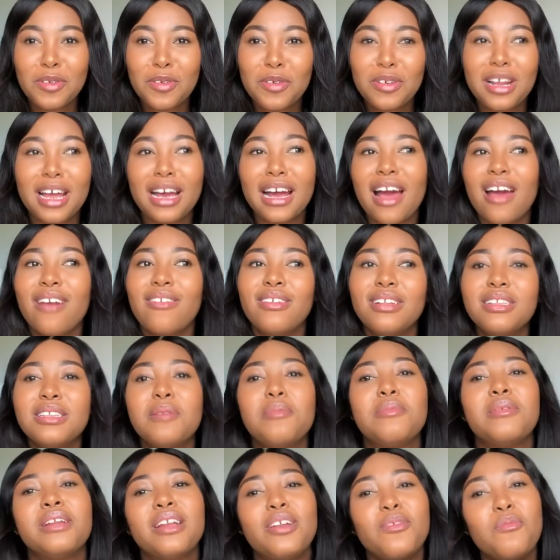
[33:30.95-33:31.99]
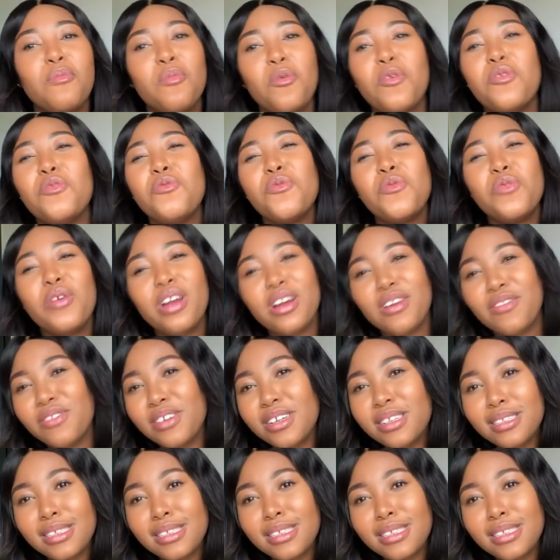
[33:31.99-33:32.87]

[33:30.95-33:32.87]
Like I felt a bit more relevant,